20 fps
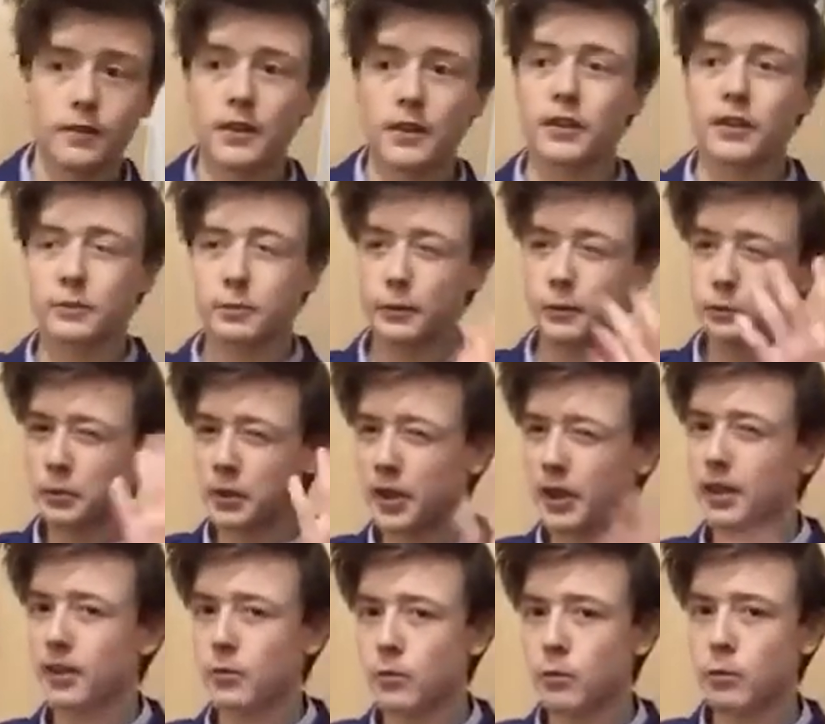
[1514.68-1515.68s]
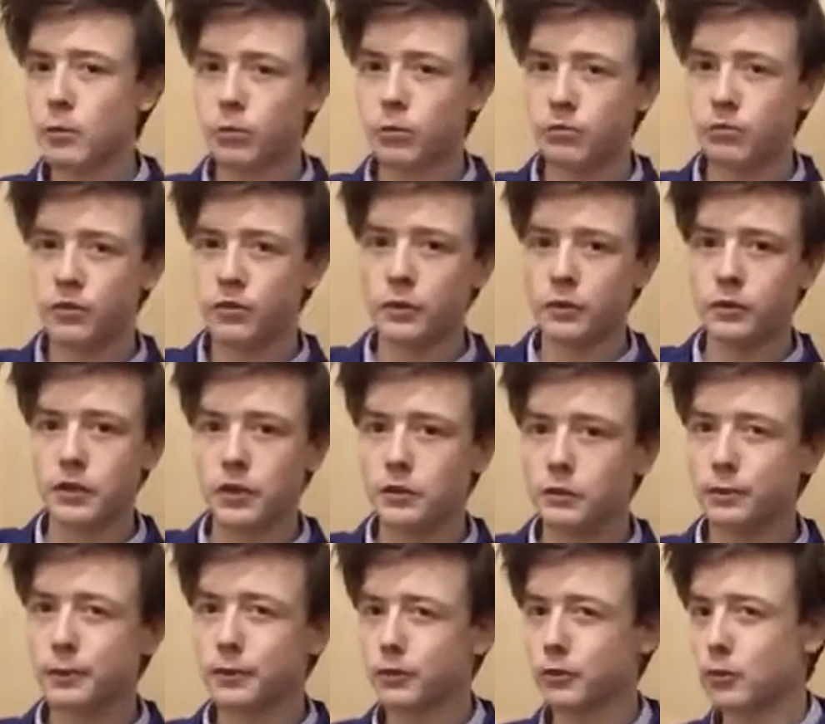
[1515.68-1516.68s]
It's supposed to be like fluffy. You're
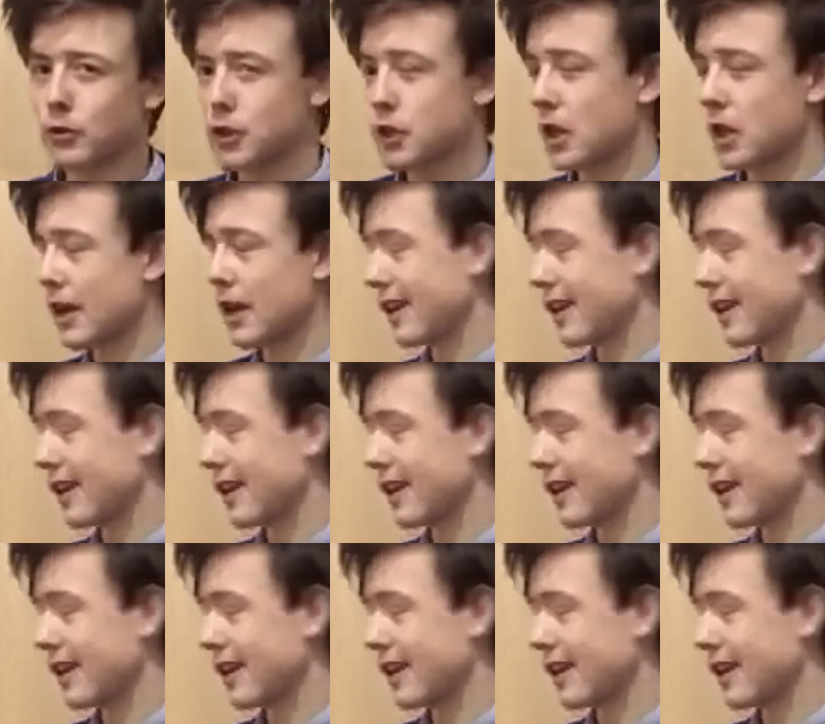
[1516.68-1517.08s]
supposed to wash your